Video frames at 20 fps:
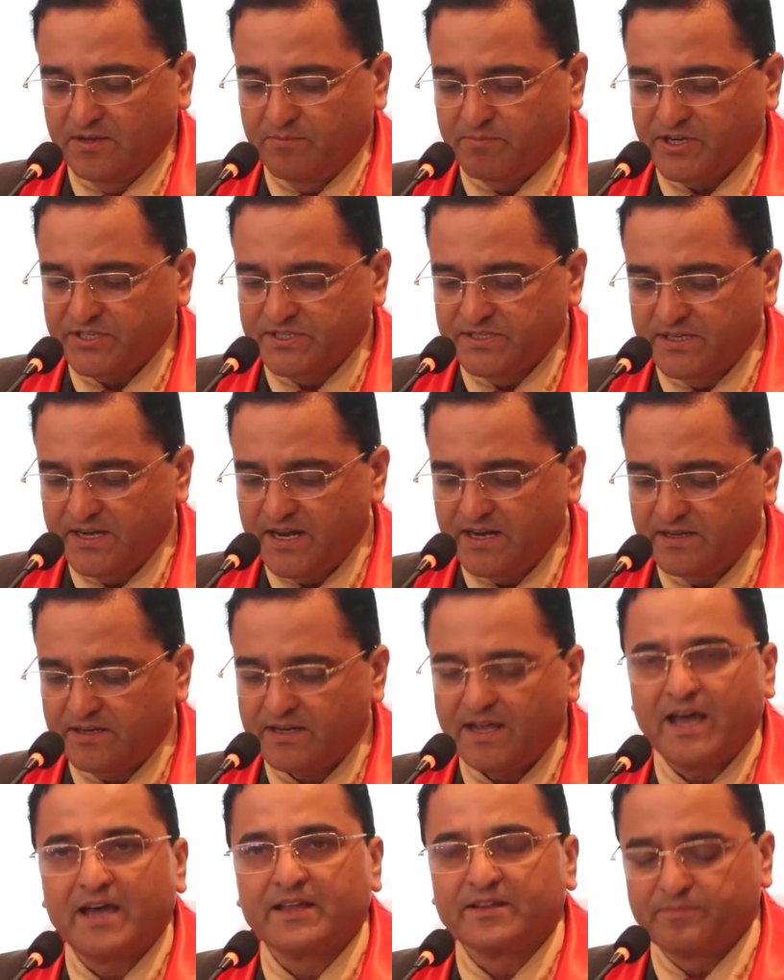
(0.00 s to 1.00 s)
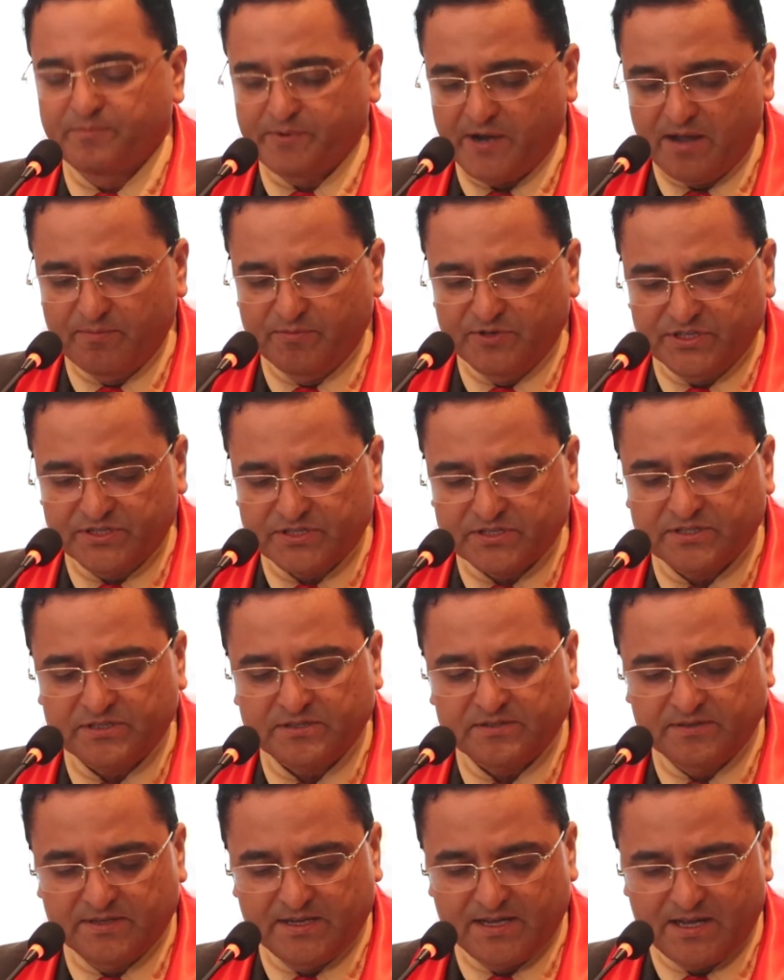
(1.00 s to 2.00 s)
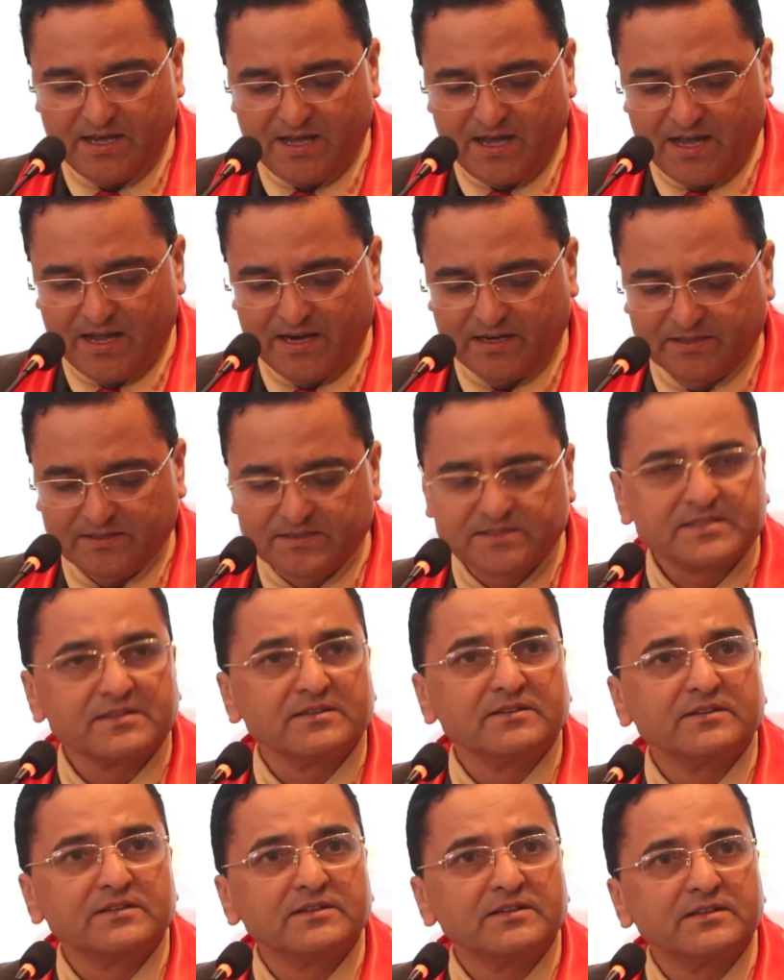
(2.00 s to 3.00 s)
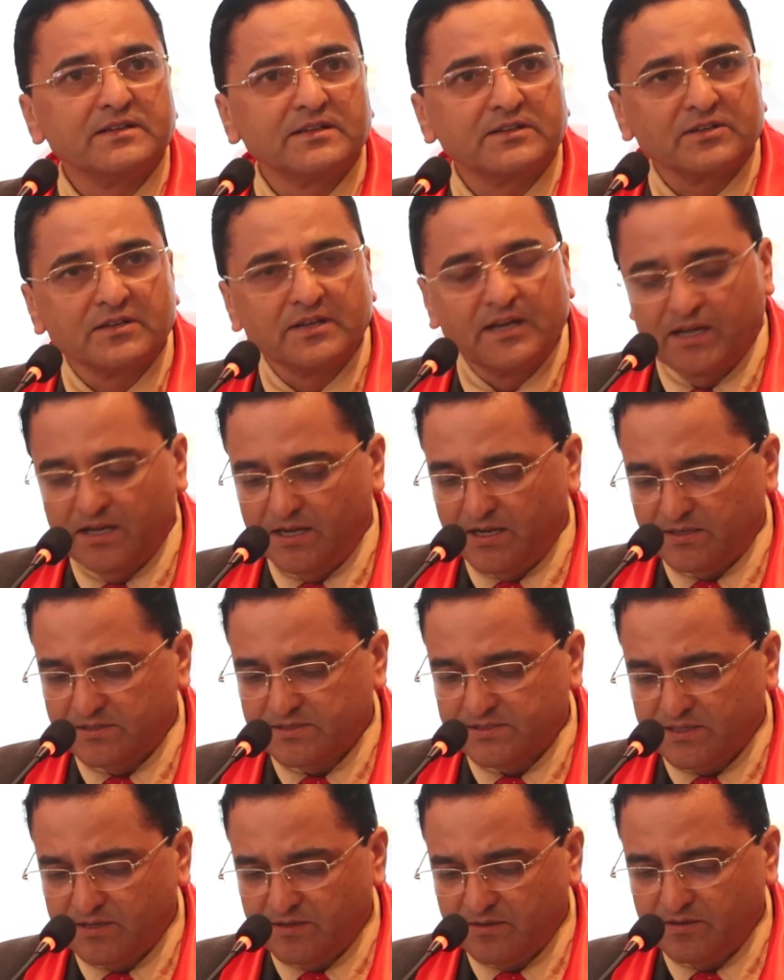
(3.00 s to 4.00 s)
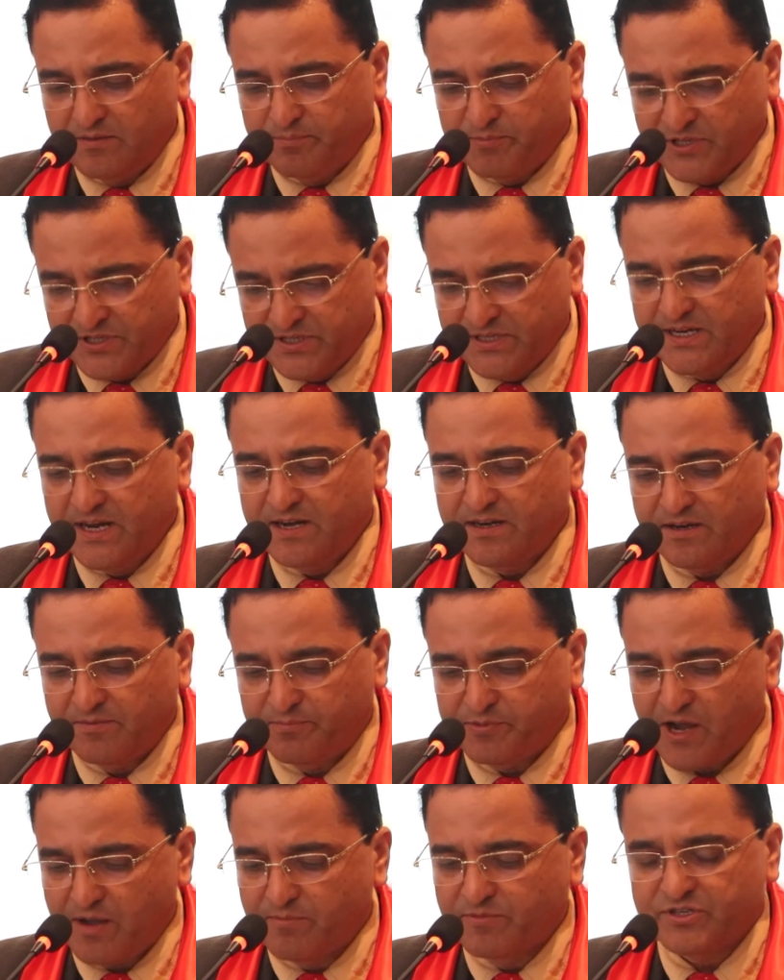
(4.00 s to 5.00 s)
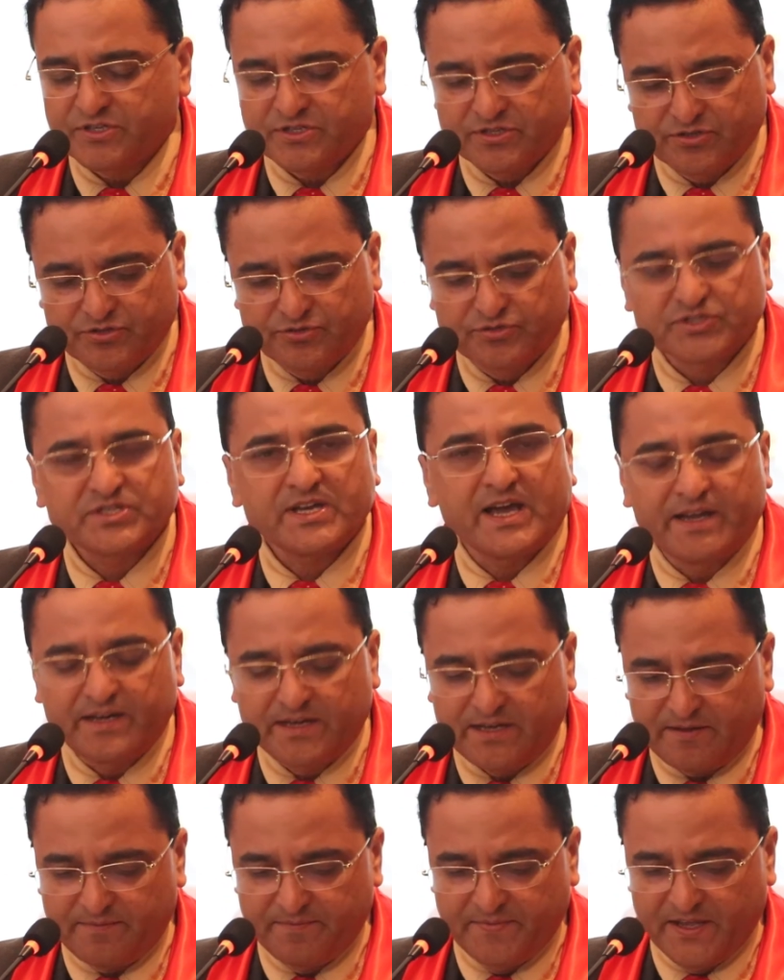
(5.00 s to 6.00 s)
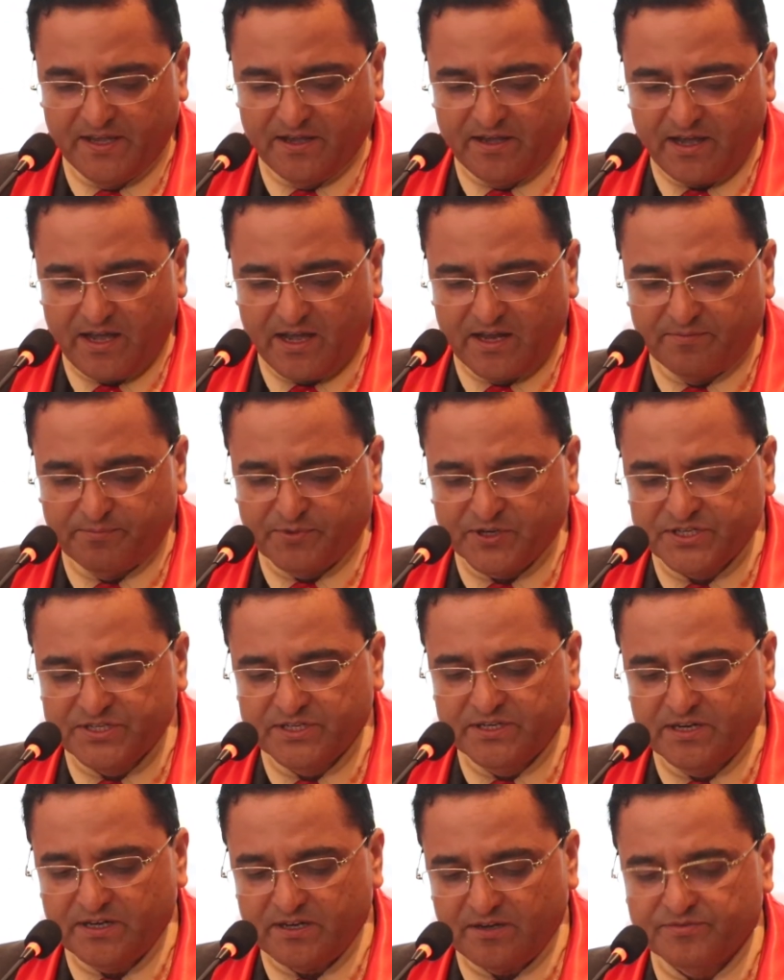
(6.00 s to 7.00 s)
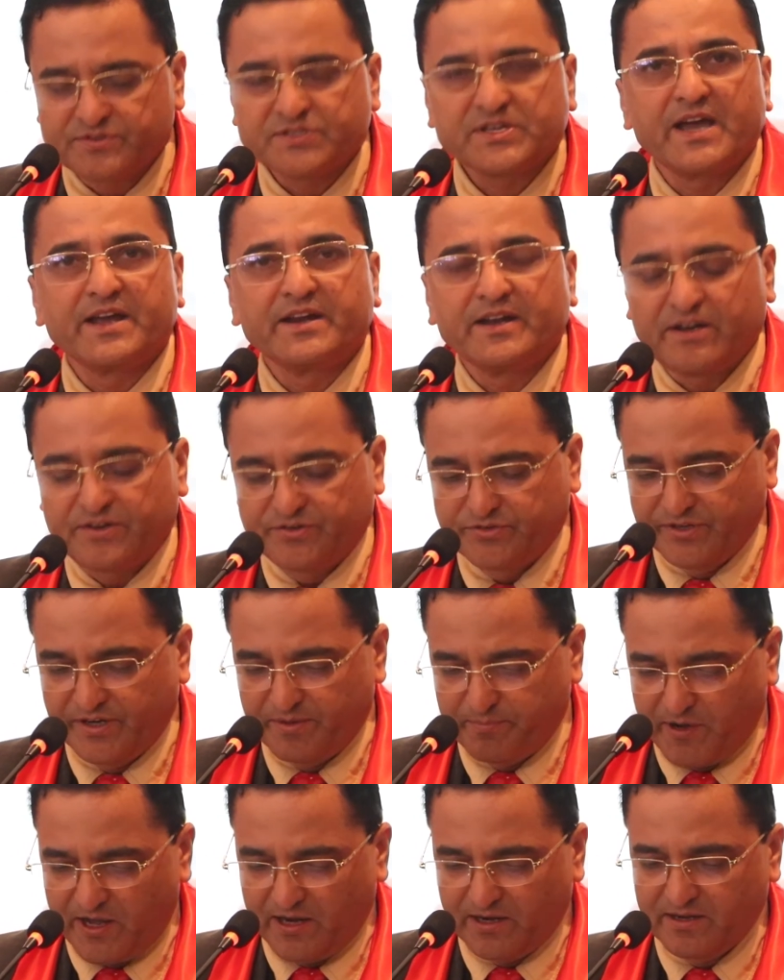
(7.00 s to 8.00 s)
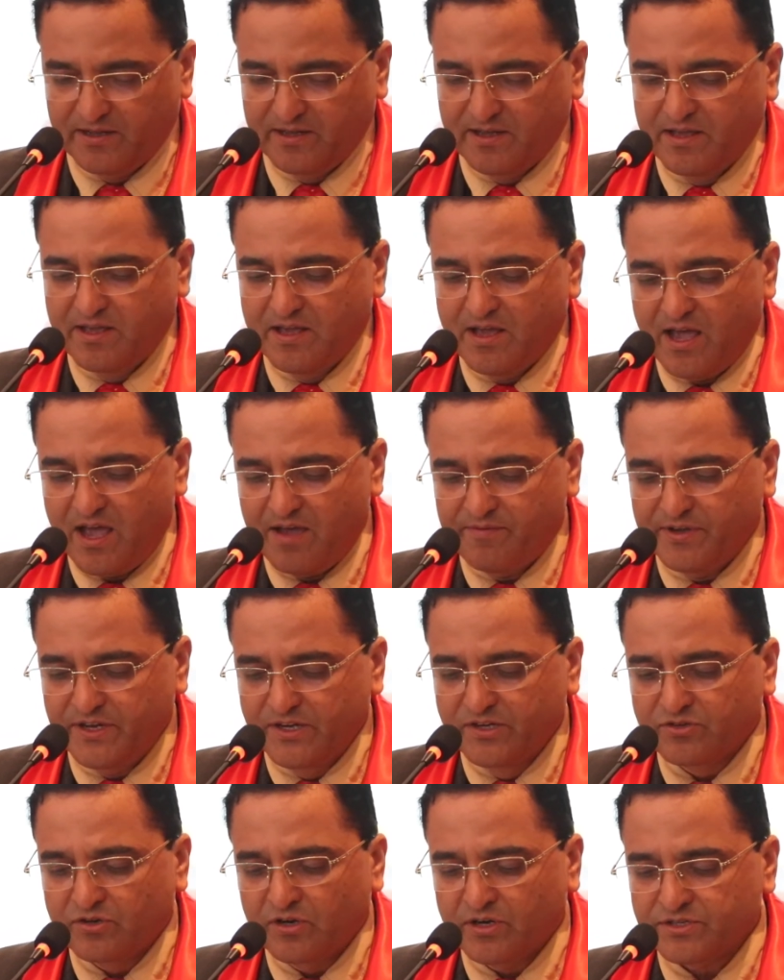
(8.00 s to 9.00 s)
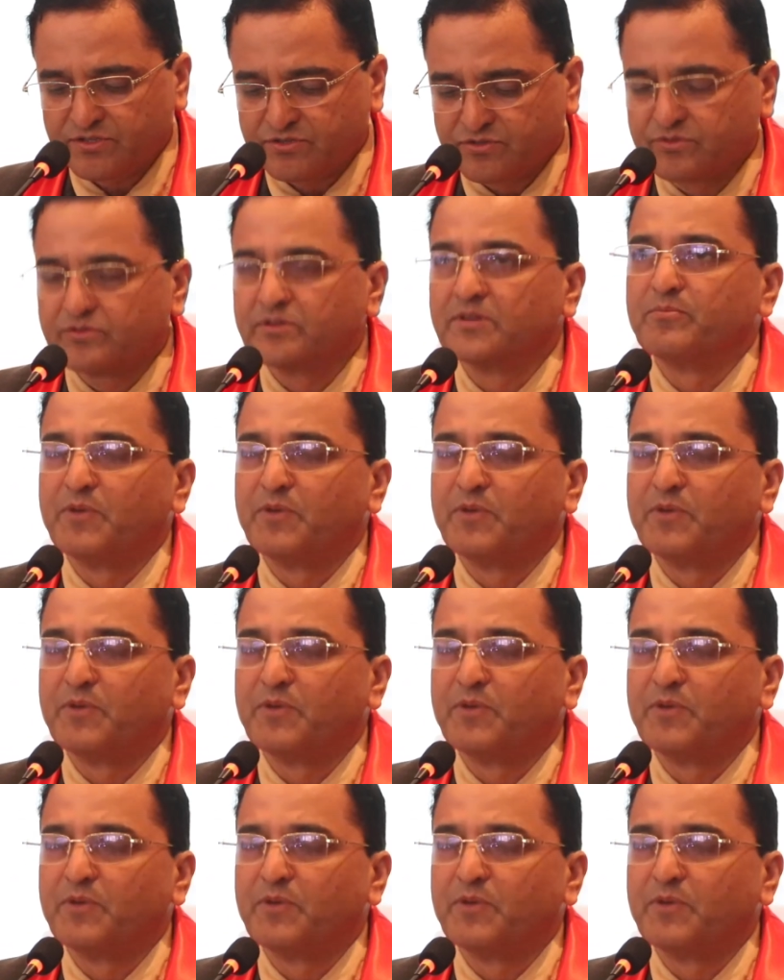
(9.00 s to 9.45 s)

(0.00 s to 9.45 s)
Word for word: President and Prime Minister and uh, President and Prime Minister to China and President of China to Nepal have encouraged to the